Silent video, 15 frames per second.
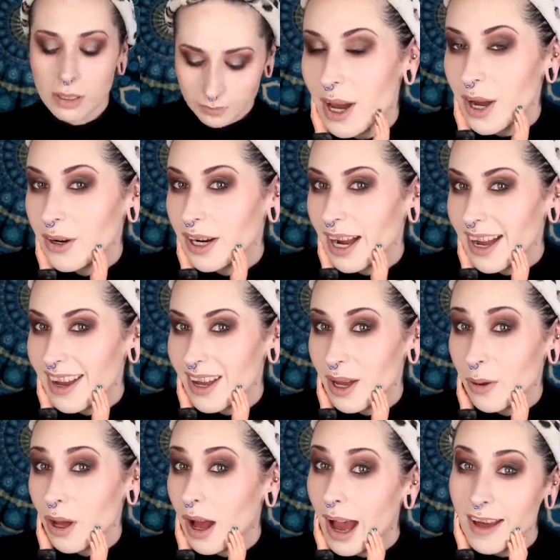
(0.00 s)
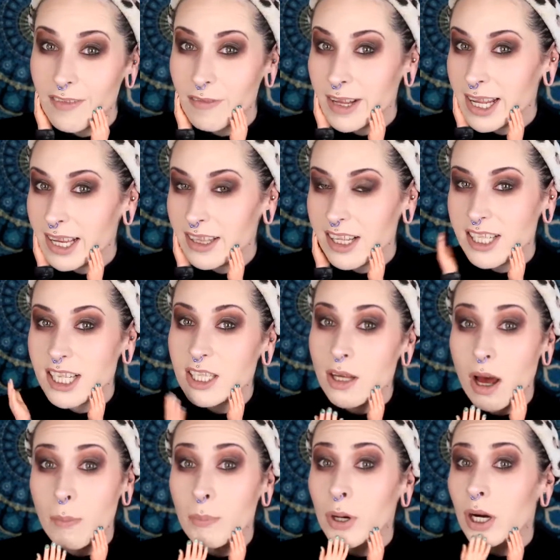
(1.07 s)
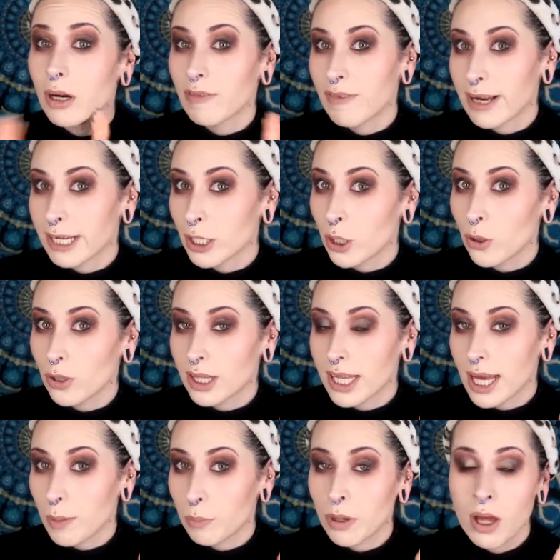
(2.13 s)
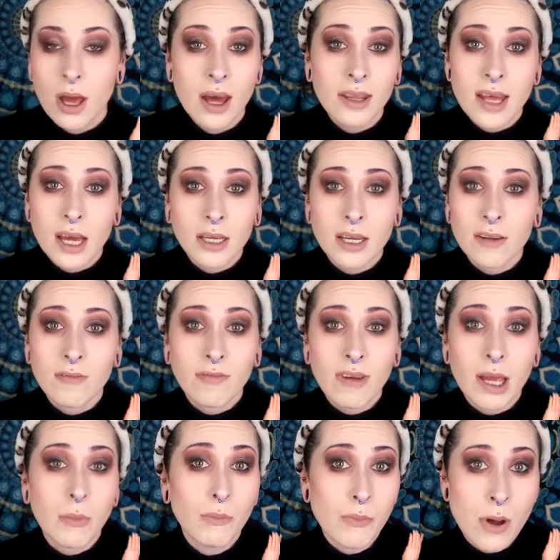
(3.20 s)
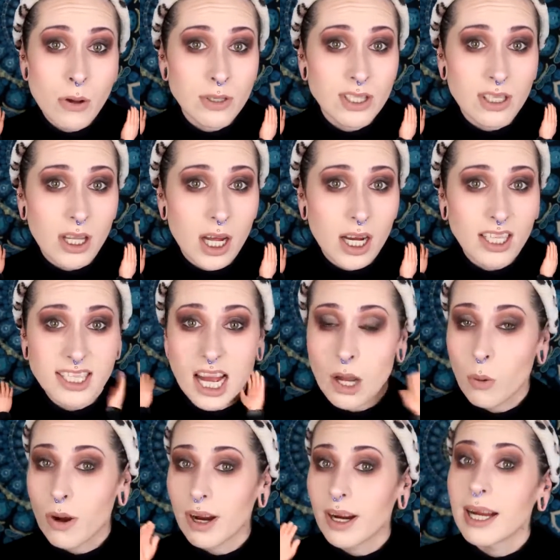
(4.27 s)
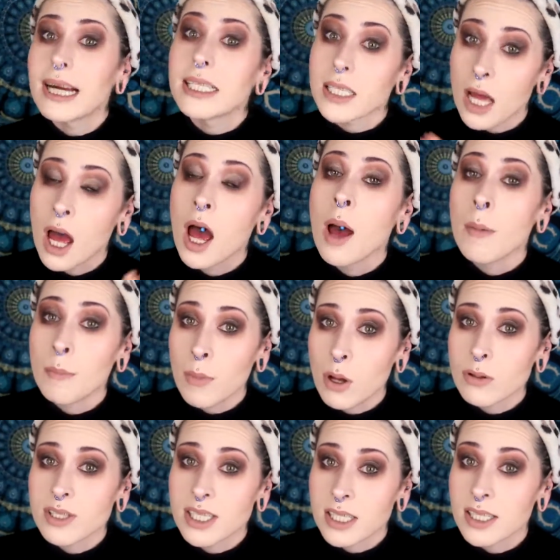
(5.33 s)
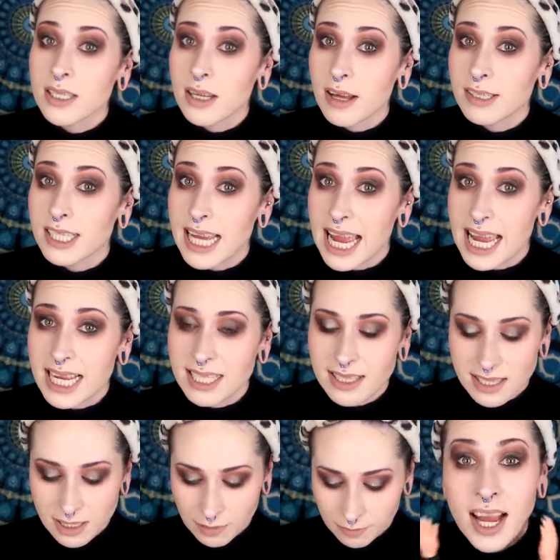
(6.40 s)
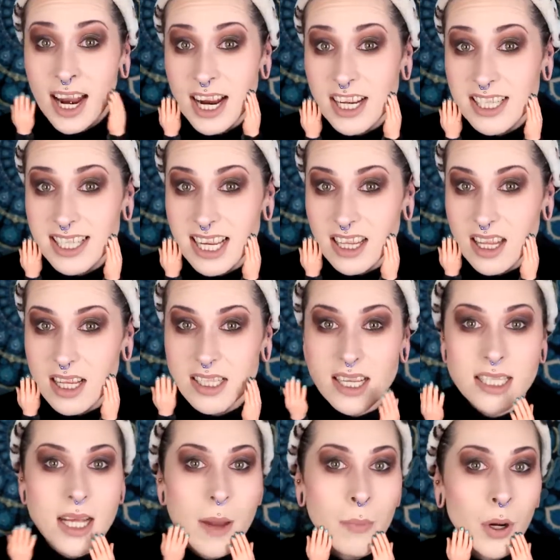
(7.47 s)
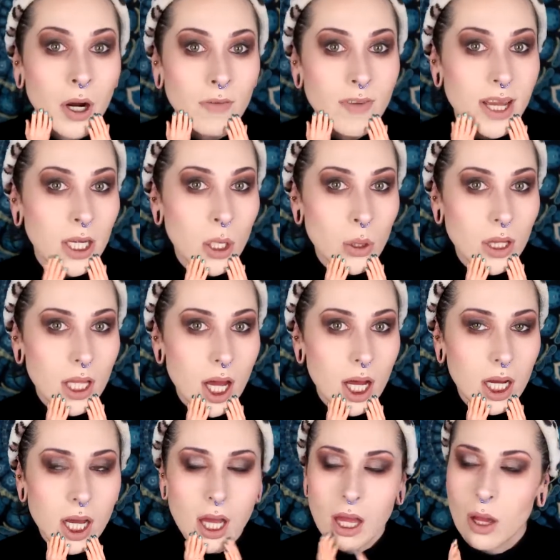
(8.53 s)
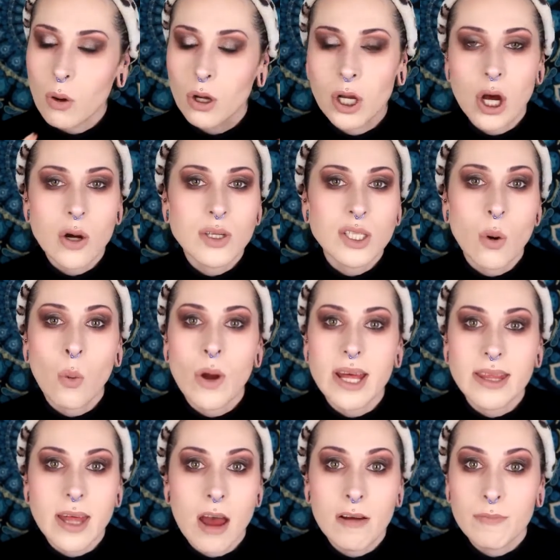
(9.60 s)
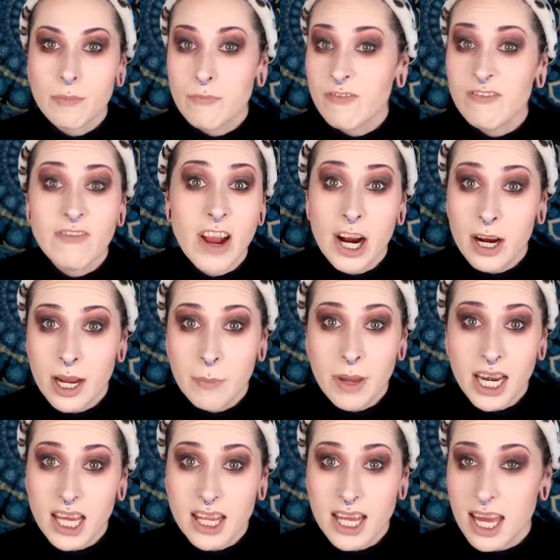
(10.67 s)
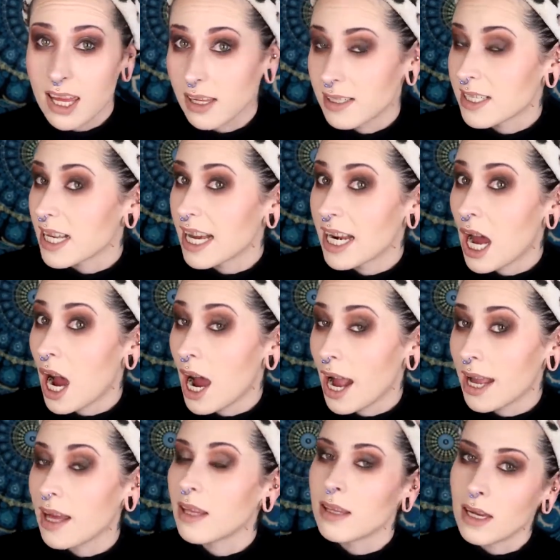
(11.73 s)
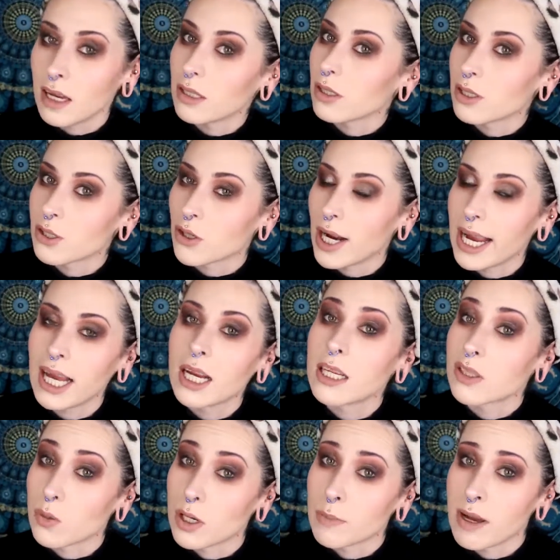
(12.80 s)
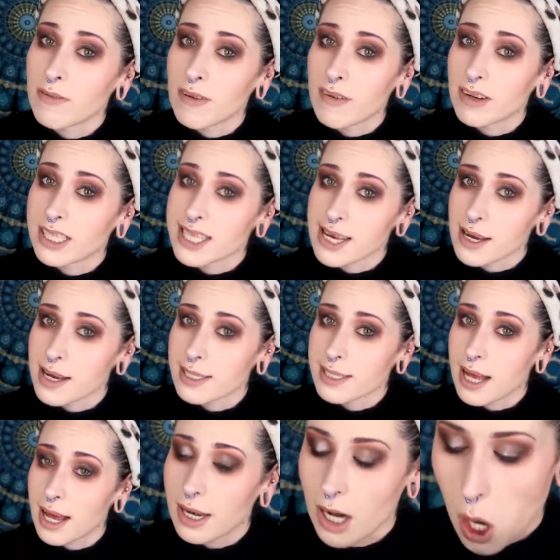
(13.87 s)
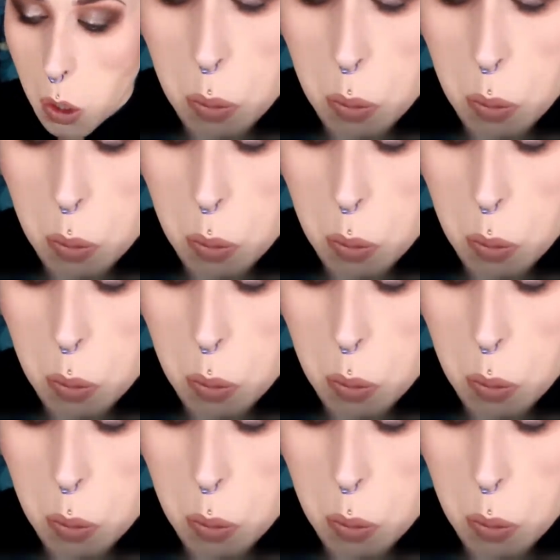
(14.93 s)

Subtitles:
All right, I feel like this is a perfect nude lip that can fit most looks. I wear it most days. And I just think this is a perfect nude look. Goes with very many things, and I think it looks great, and it's one of my favorites, like I said.